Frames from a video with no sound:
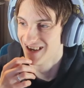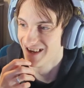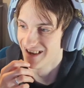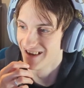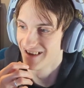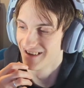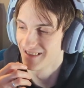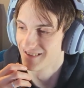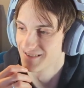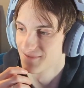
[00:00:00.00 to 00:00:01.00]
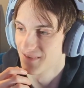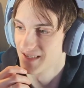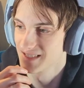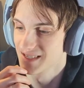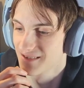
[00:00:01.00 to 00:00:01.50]
Oh, that was
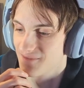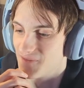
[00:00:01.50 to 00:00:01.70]
amazing.